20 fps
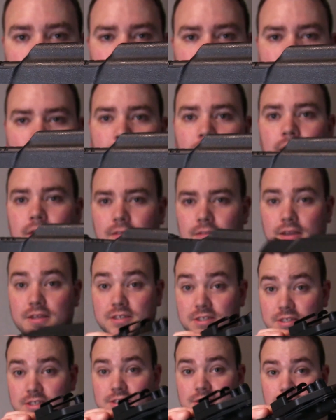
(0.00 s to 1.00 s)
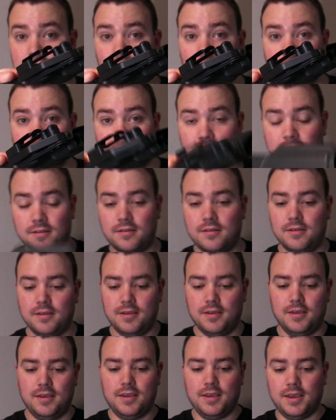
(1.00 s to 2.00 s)
Yeah, that's solid.
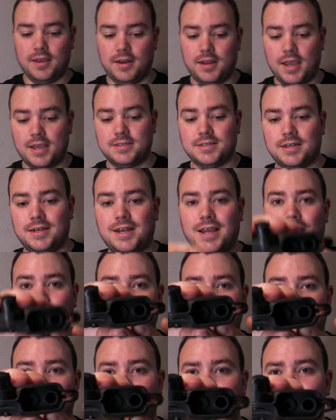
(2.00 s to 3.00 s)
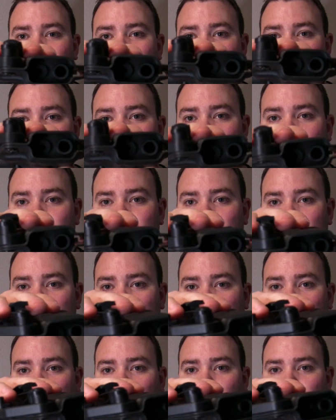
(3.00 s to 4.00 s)
And it has a nice slim
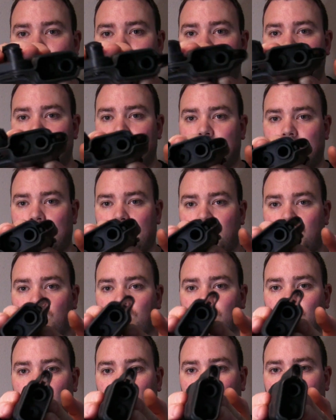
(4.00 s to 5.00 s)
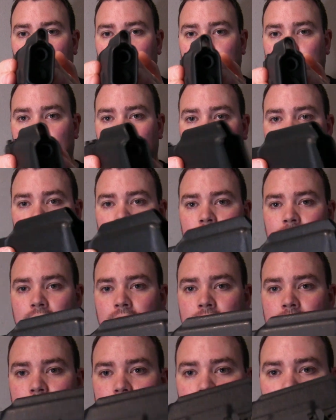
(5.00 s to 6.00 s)
design to it. I really
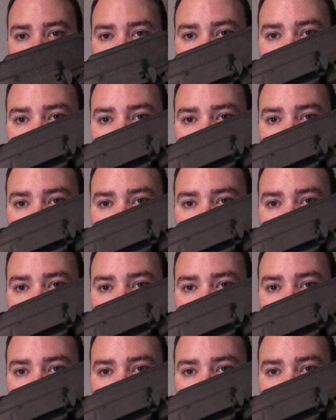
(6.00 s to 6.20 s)
like it.